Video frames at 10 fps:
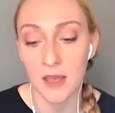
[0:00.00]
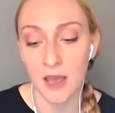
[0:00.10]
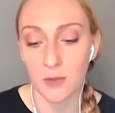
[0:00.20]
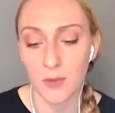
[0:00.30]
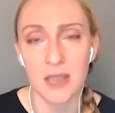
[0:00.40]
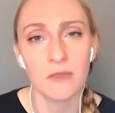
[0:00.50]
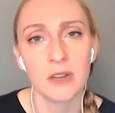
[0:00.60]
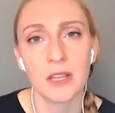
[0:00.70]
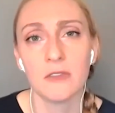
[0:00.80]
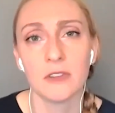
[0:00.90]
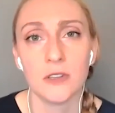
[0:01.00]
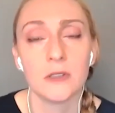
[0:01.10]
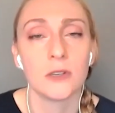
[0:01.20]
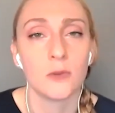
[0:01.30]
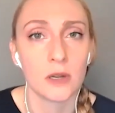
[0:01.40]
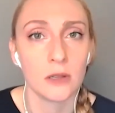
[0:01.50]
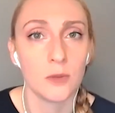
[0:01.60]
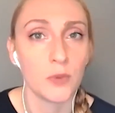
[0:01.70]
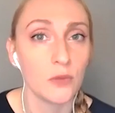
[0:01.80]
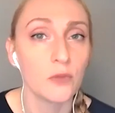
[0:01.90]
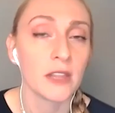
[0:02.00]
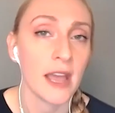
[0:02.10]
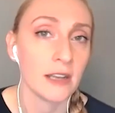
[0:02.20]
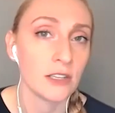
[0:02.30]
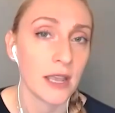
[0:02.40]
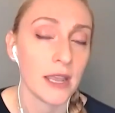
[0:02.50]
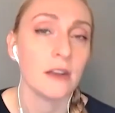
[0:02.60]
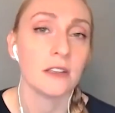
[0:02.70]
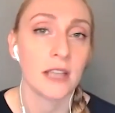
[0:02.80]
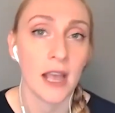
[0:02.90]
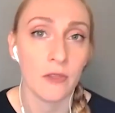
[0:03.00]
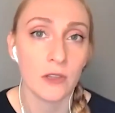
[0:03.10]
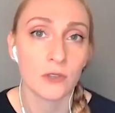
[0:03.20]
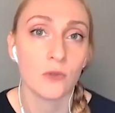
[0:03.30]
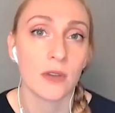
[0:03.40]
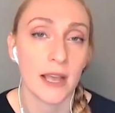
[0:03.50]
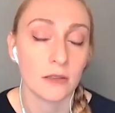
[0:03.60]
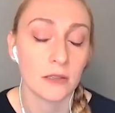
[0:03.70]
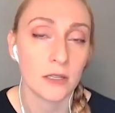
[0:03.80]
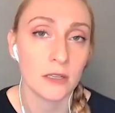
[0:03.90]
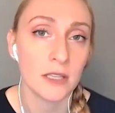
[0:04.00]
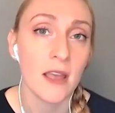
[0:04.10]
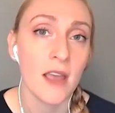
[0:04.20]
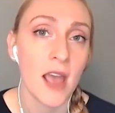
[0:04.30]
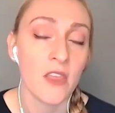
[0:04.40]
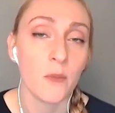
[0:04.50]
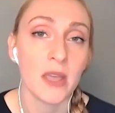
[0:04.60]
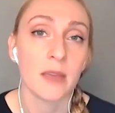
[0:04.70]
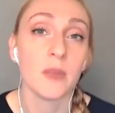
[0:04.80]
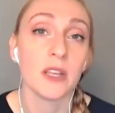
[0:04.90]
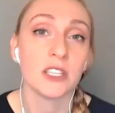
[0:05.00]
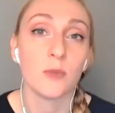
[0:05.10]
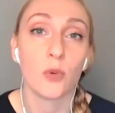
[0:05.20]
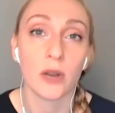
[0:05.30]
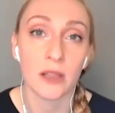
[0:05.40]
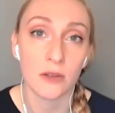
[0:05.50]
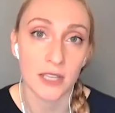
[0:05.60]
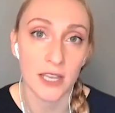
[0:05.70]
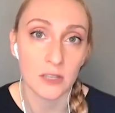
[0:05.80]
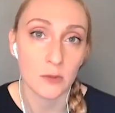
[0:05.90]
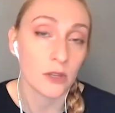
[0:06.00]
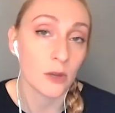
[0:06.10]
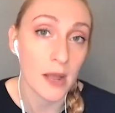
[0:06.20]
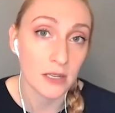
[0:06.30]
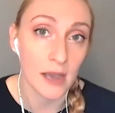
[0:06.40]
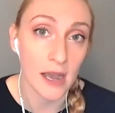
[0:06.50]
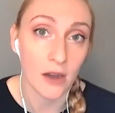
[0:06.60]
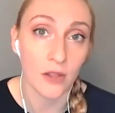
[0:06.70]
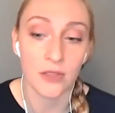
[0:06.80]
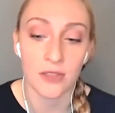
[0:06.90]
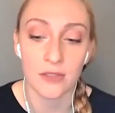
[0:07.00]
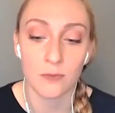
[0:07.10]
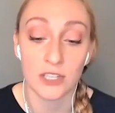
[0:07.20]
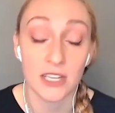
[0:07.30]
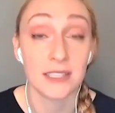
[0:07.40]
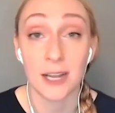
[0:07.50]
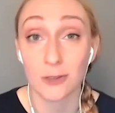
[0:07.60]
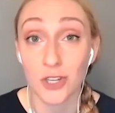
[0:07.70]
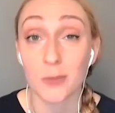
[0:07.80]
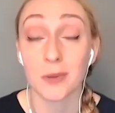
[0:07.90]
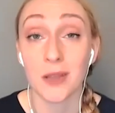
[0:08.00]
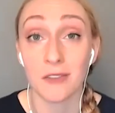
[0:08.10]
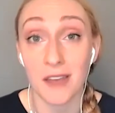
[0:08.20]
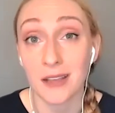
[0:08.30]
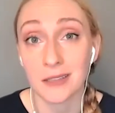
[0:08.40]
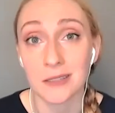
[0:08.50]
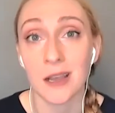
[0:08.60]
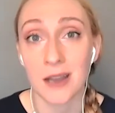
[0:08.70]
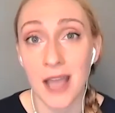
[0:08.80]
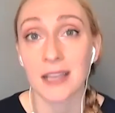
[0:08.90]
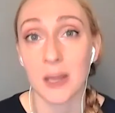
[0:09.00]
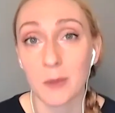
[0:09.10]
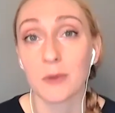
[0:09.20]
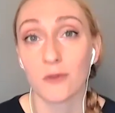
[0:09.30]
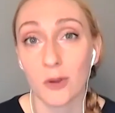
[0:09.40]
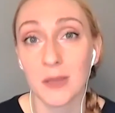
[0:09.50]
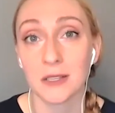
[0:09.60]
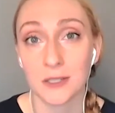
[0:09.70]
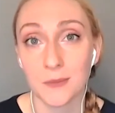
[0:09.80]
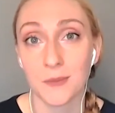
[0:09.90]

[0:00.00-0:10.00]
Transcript: Uh, we can really reduce the workload both for the educators and the school counselors, and then we can be supporting those kids with their mental health, which has downstream effects on academic performance.